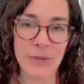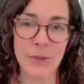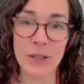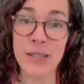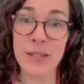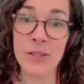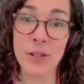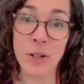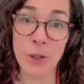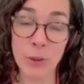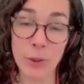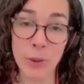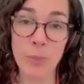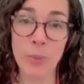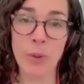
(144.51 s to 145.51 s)
For instance, our
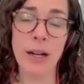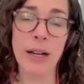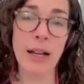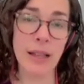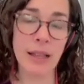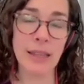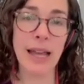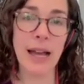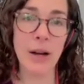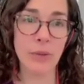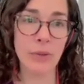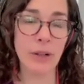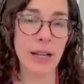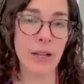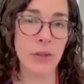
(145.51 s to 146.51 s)
group work, I'll allow
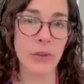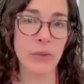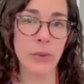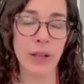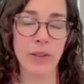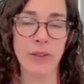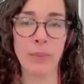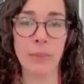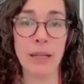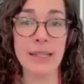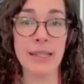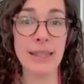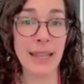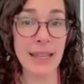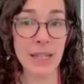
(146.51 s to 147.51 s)
for an extra 45 minutes
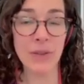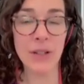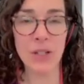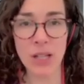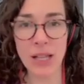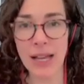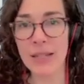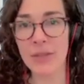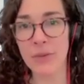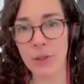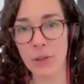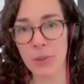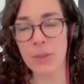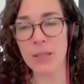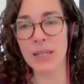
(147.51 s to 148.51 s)
at the end of each class for
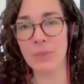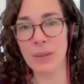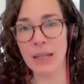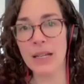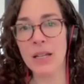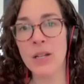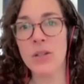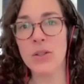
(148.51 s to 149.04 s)
groups to meet